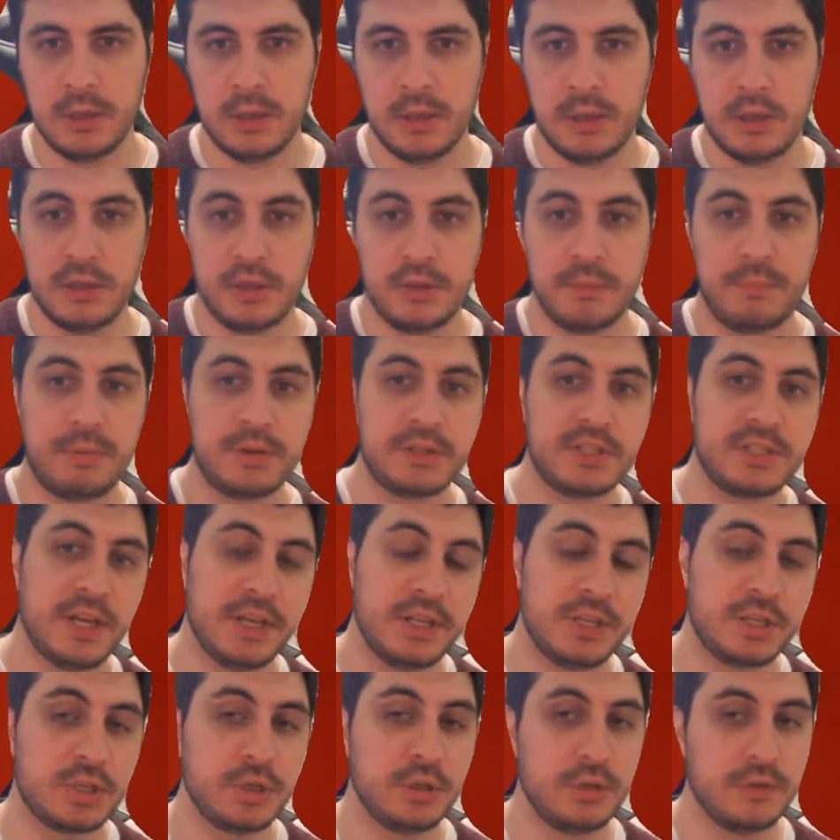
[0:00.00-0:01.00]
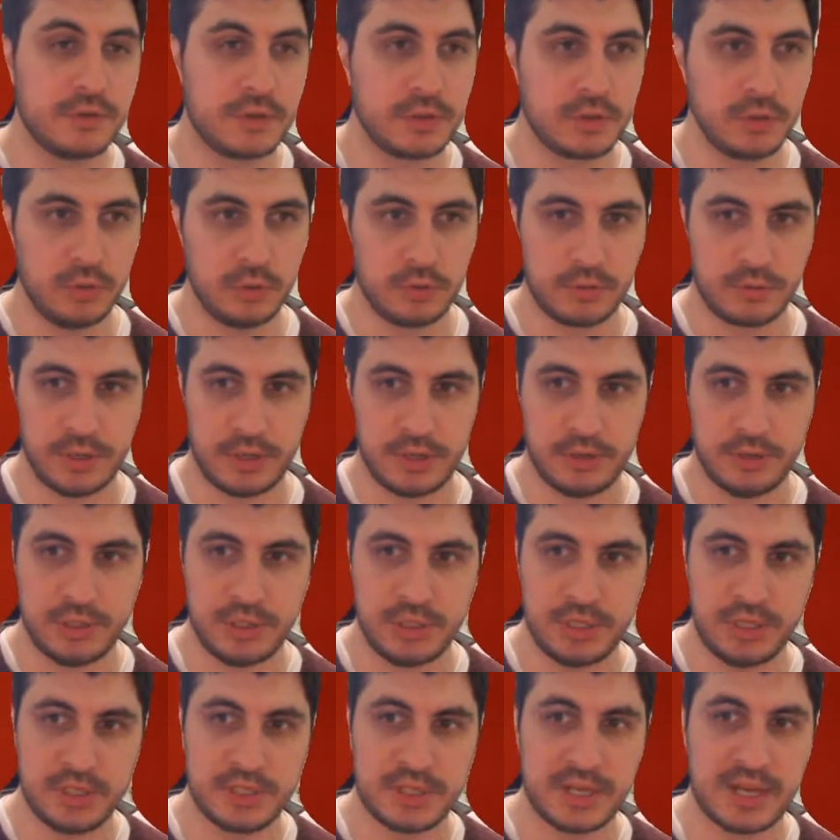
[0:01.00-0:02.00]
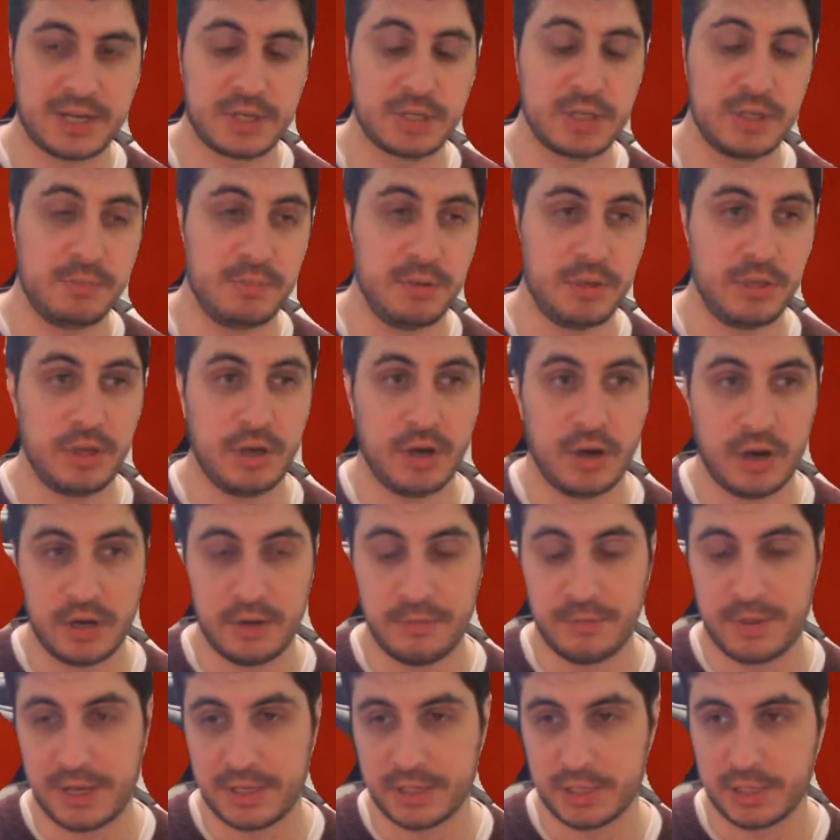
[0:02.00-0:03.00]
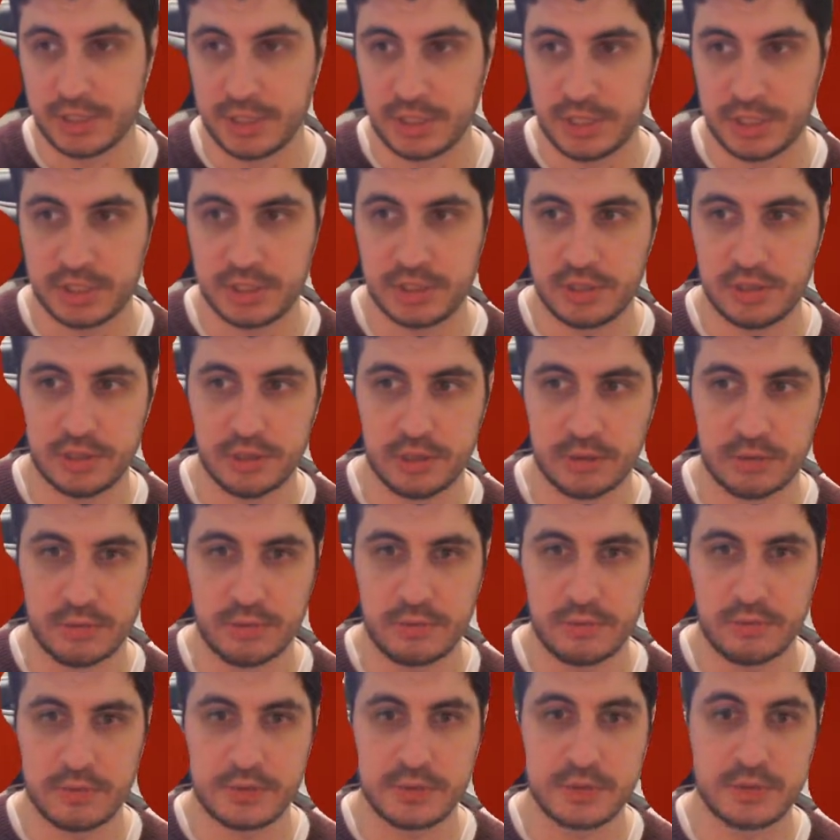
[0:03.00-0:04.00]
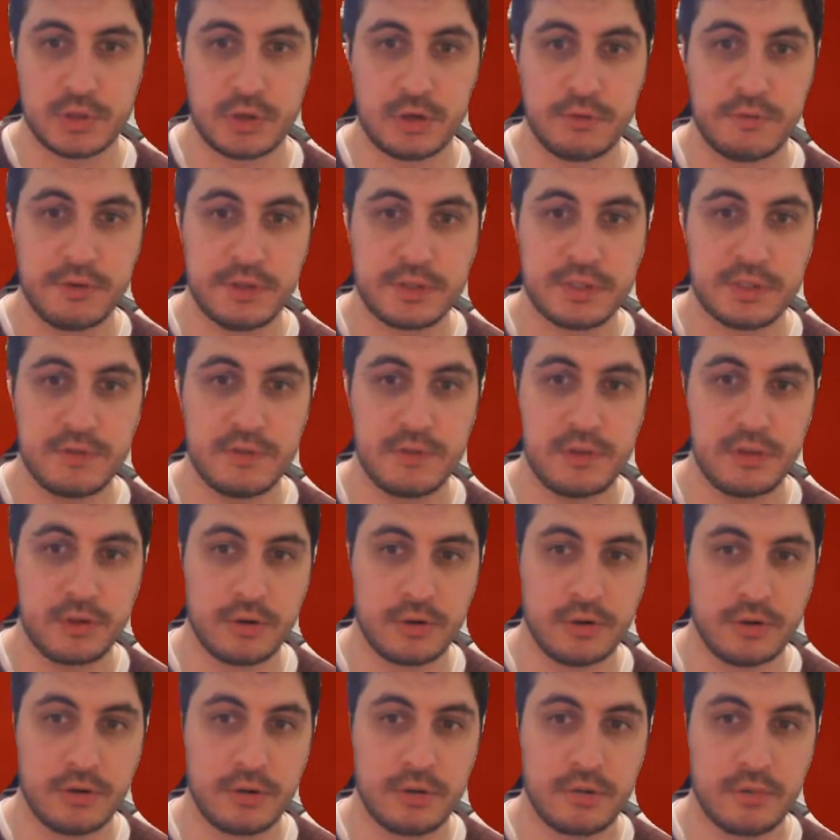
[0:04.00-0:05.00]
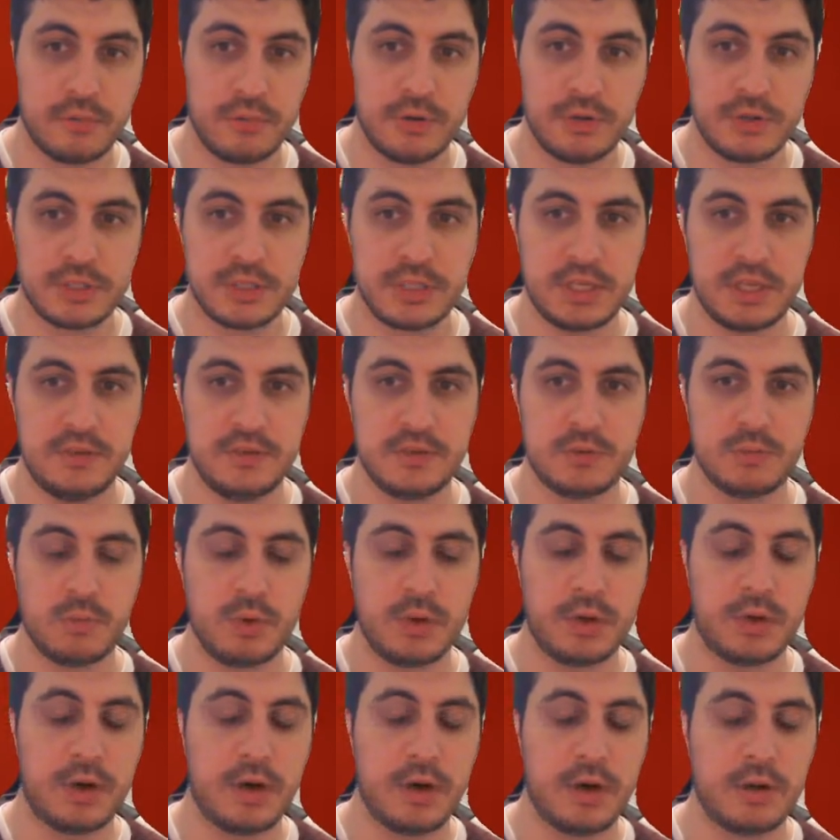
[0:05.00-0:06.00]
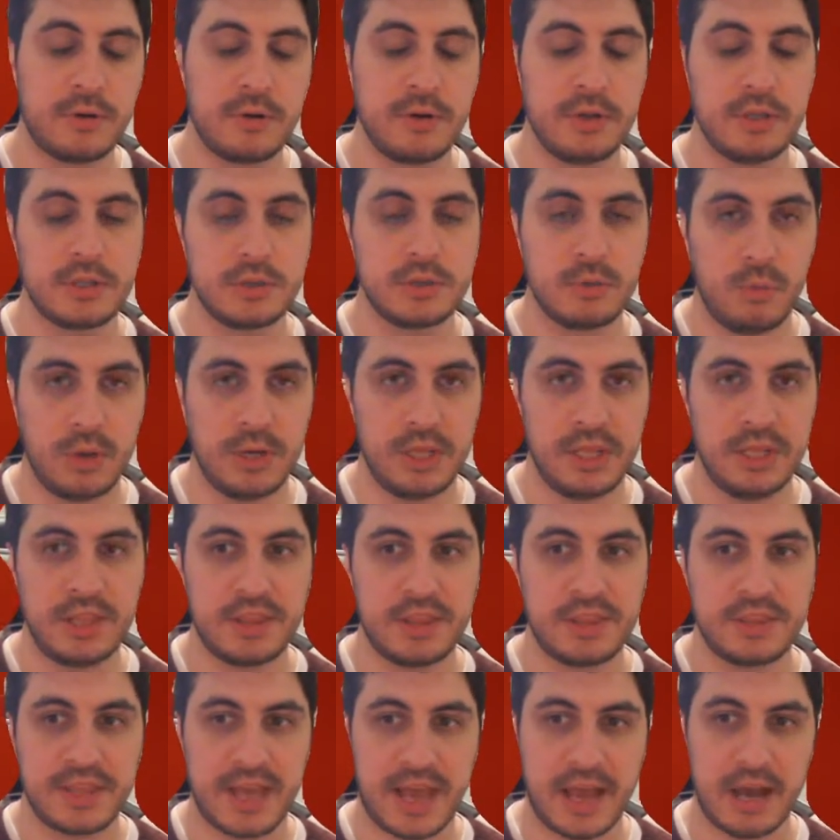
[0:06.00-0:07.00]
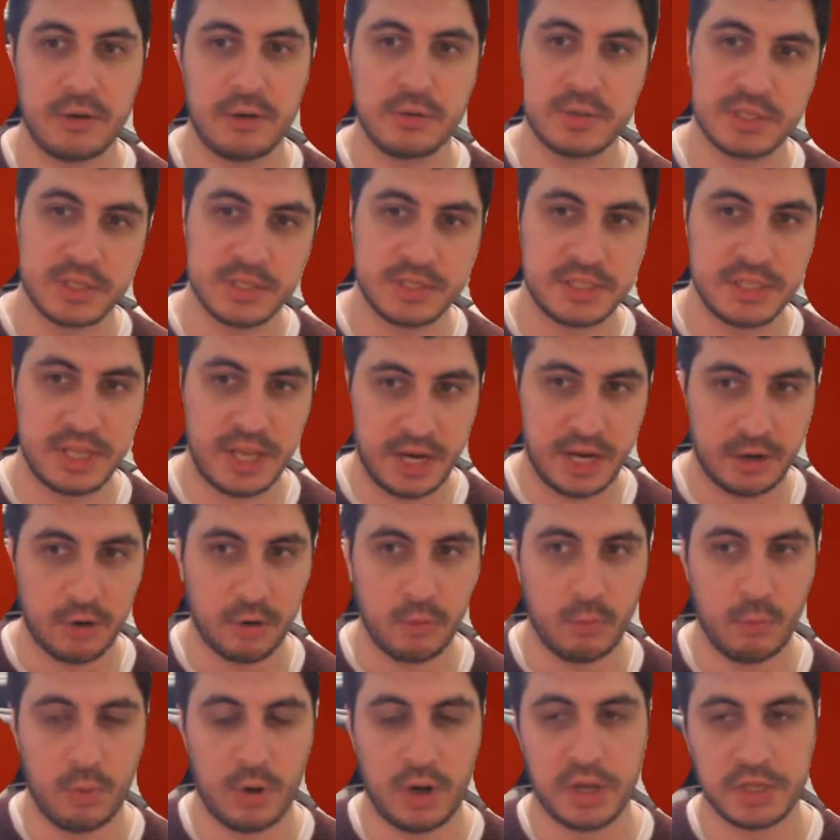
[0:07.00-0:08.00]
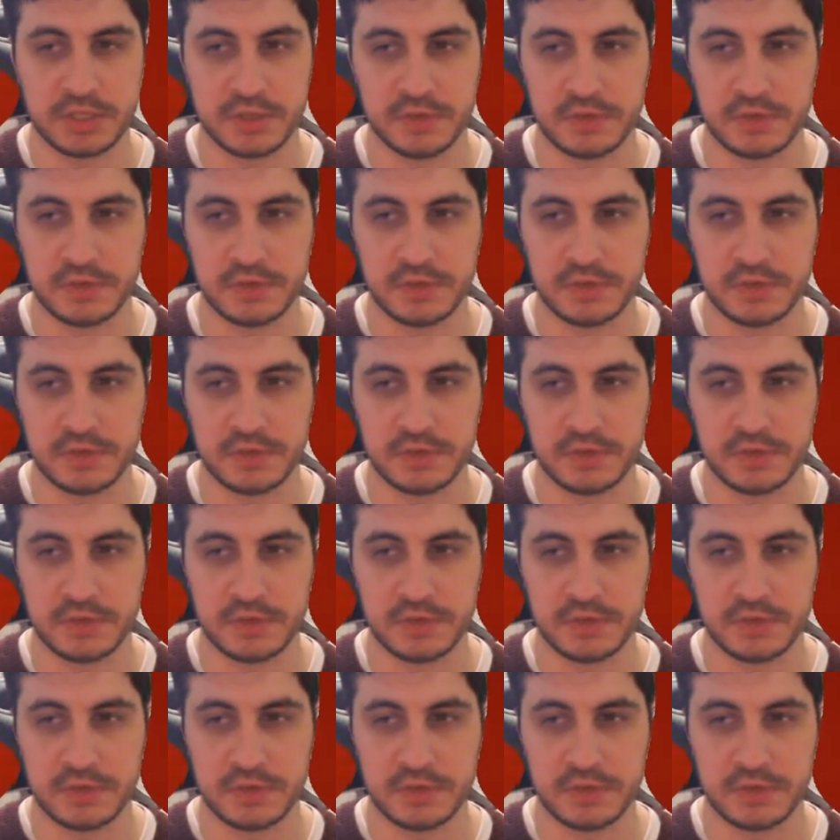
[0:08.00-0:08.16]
The potential of solar energy is actually beyond imagination, though. The surface of the Earth receives 120,000 terawatts of